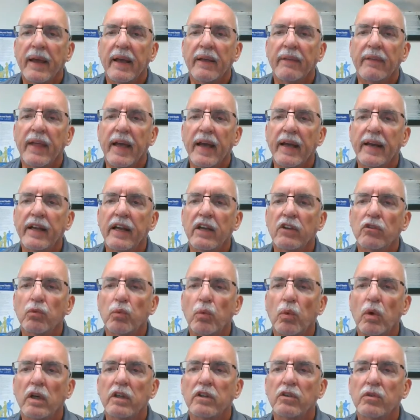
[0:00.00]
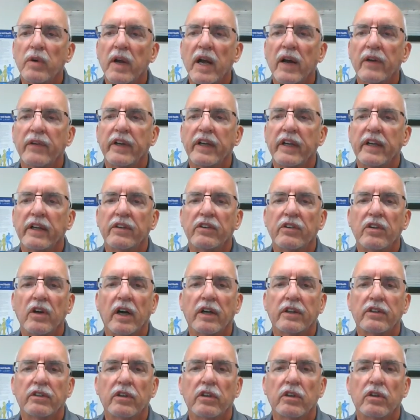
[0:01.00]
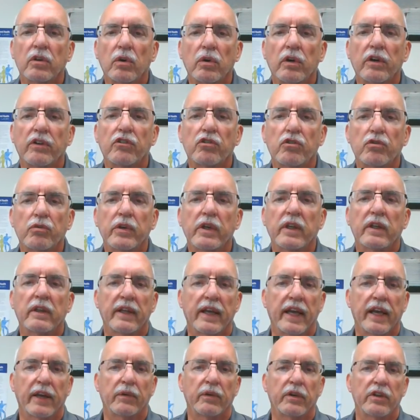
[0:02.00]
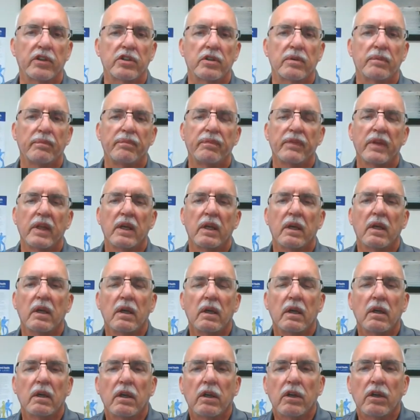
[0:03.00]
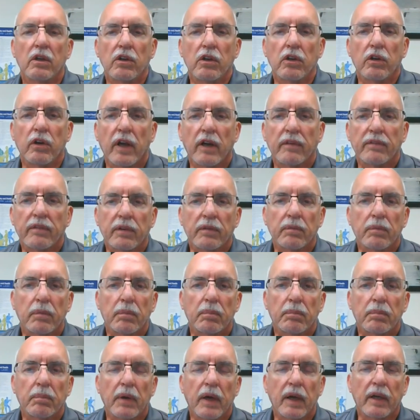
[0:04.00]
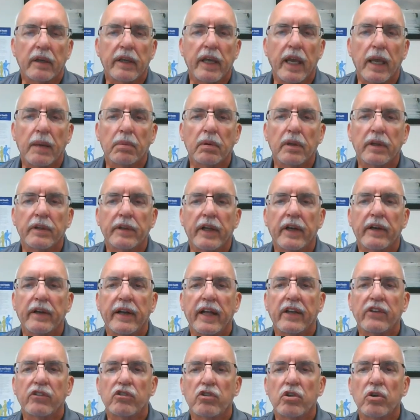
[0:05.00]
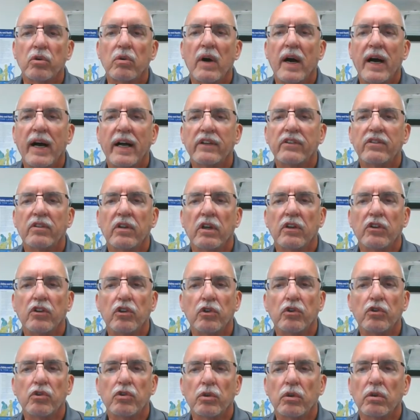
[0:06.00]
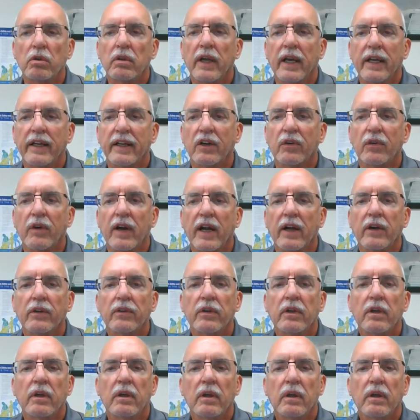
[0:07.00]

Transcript: And that has 1 grounding conductor, or in street language, you have a cable in there that has 2 hots, a neutral, and a ground.